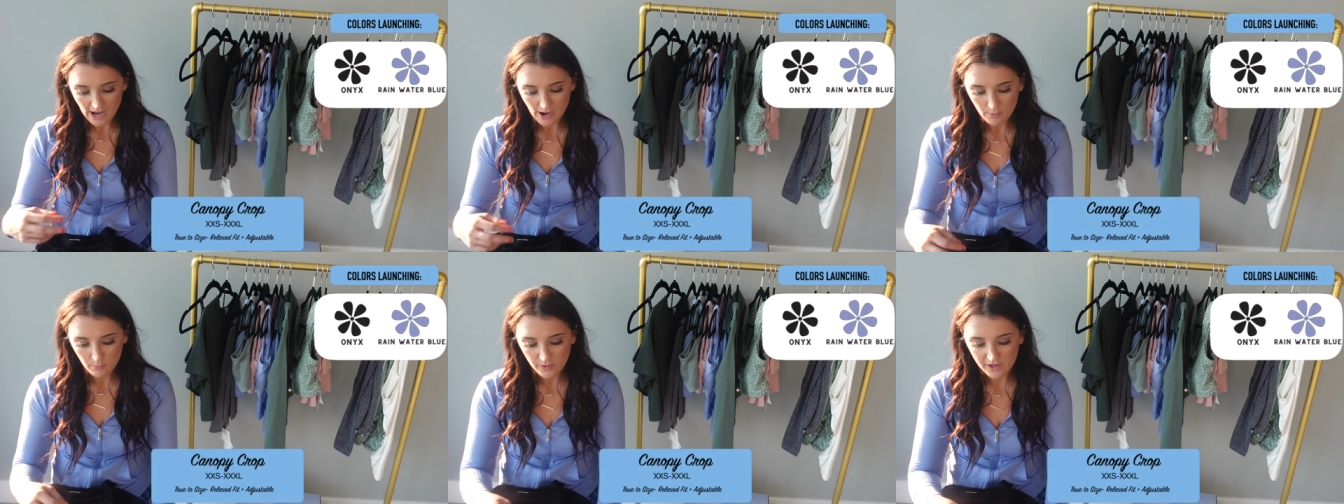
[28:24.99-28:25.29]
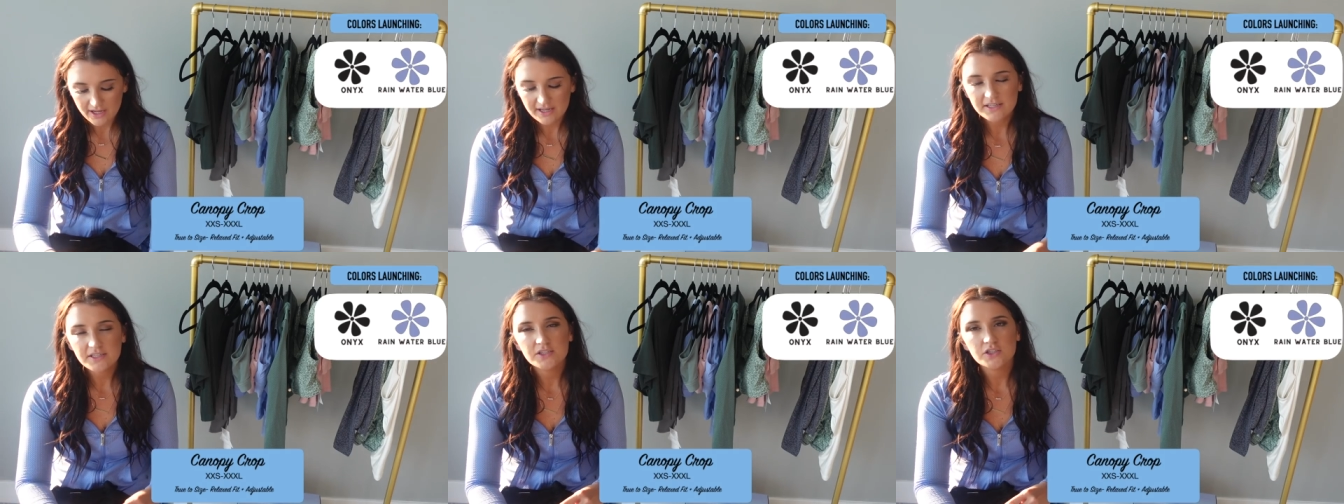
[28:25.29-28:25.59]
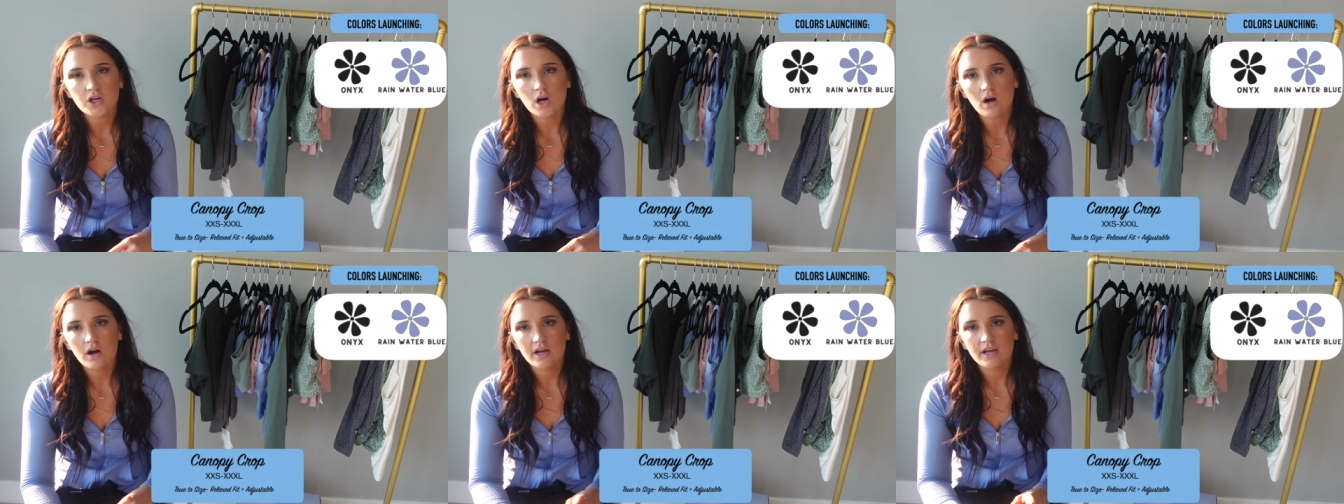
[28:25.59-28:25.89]
When I
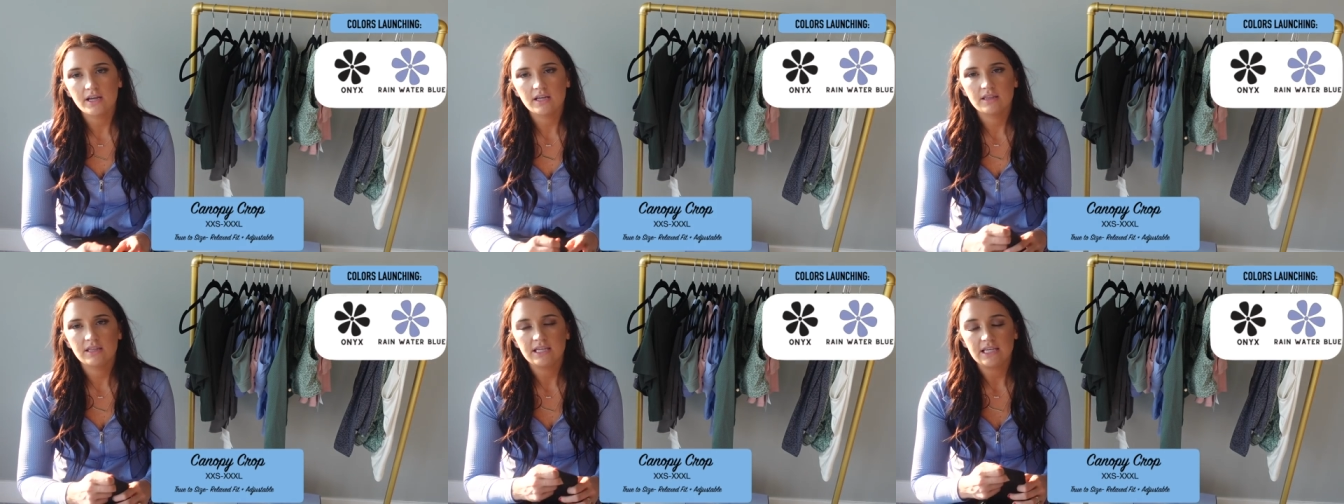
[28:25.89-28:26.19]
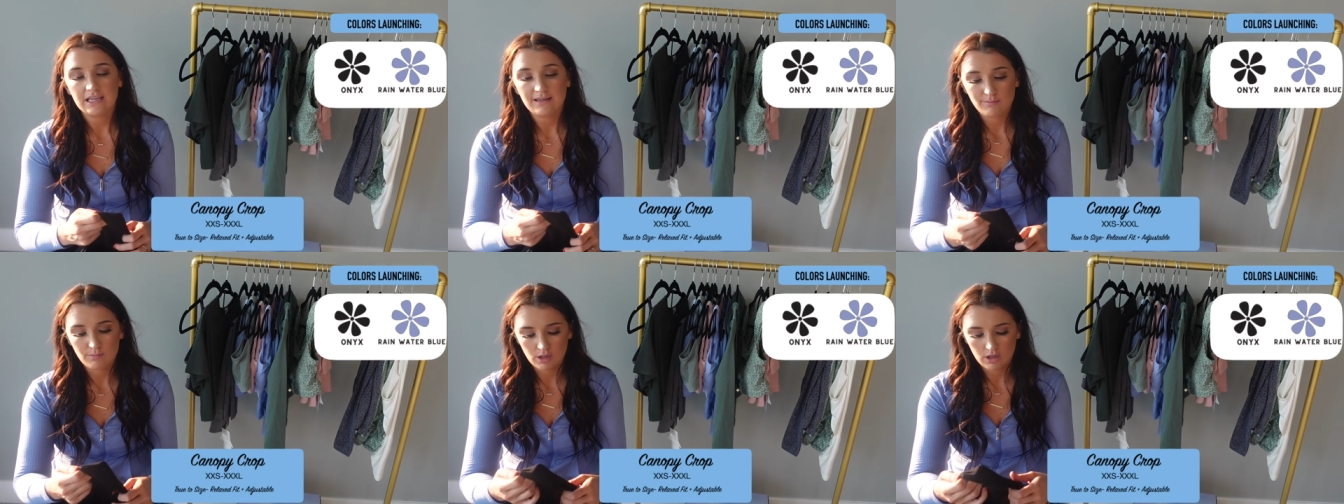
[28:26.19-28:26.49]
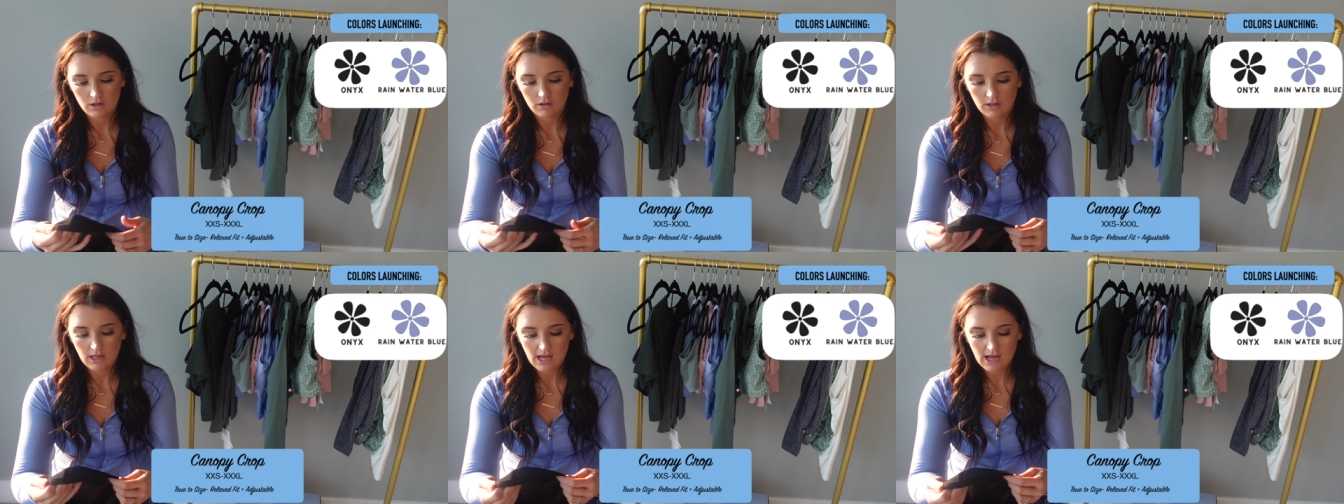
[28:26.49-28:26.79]
saw it in the
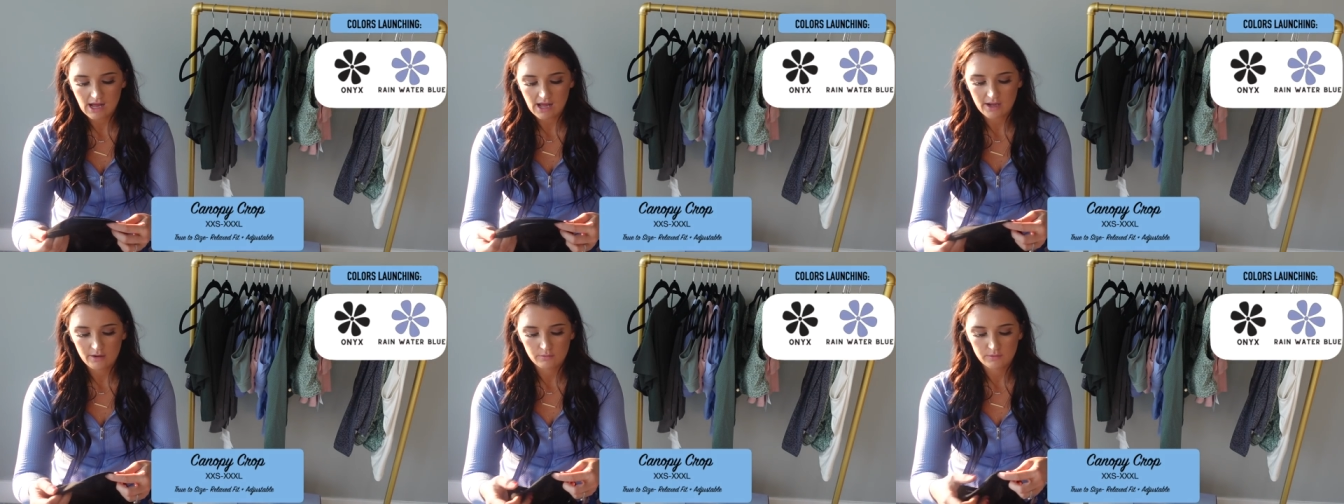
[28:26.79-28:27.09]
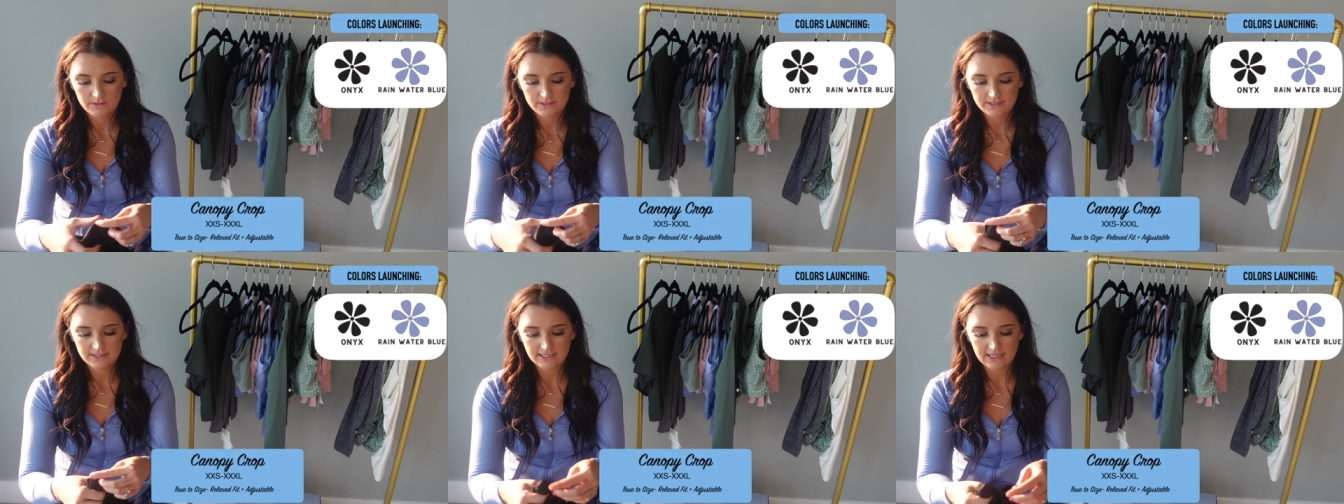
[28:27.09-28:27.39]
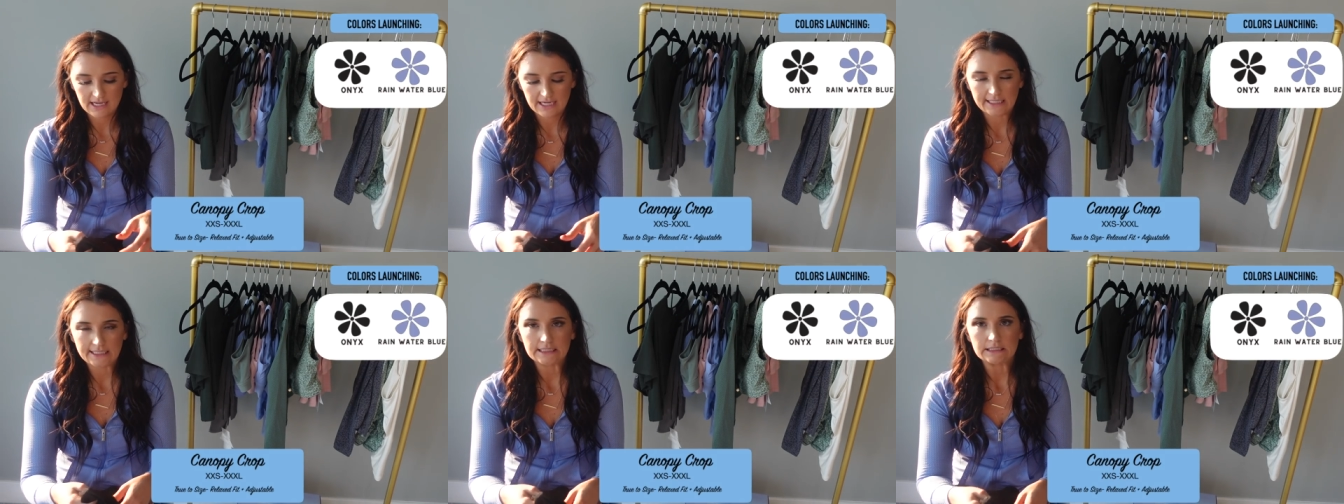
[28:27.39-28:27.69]
email, I was
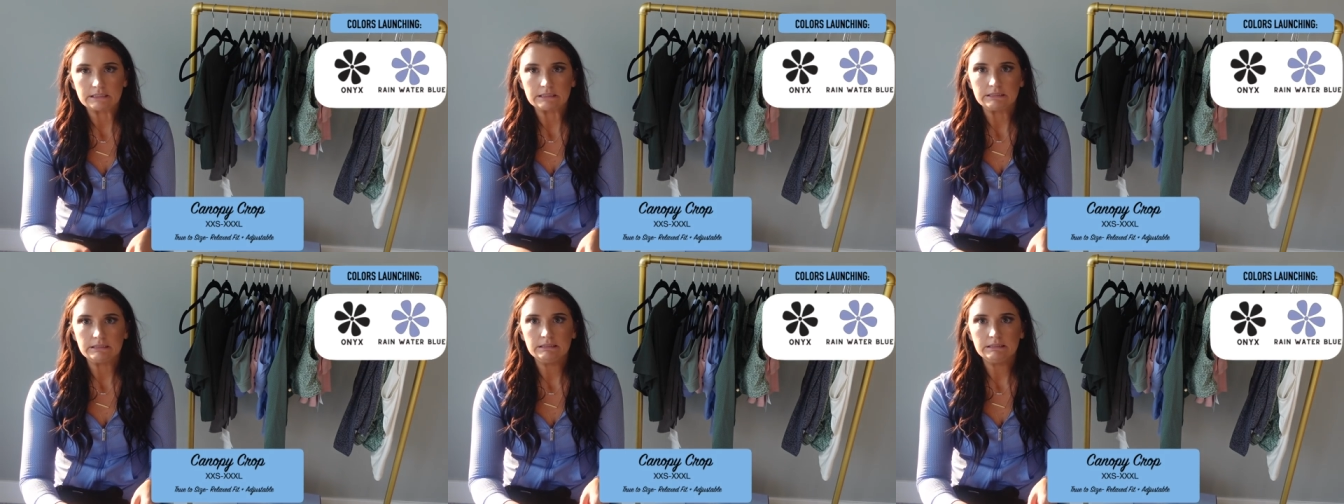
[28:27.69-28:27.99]
like,